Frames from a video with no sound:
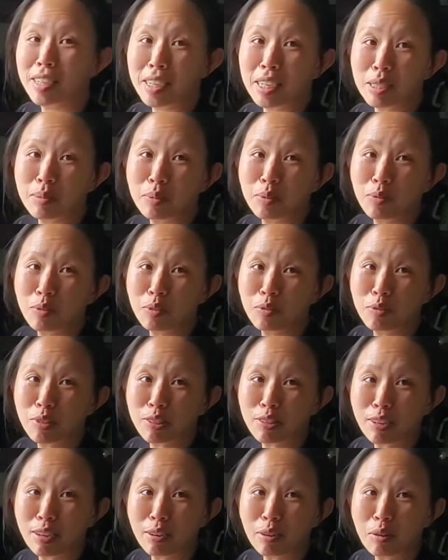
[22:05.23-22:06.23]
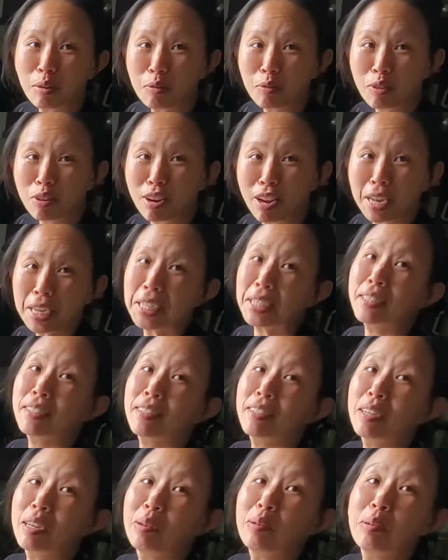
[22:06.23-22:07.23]
cheesecake has been refrigerated
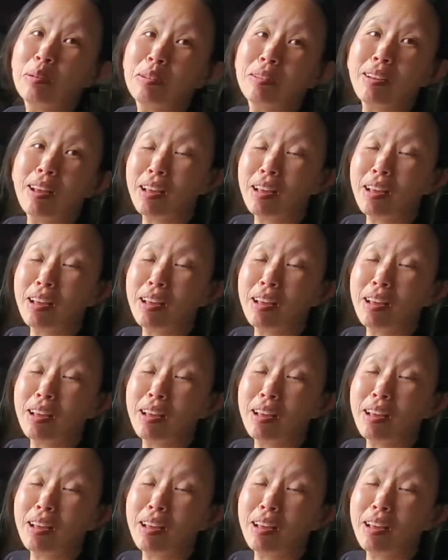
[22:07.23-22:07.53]
overnight,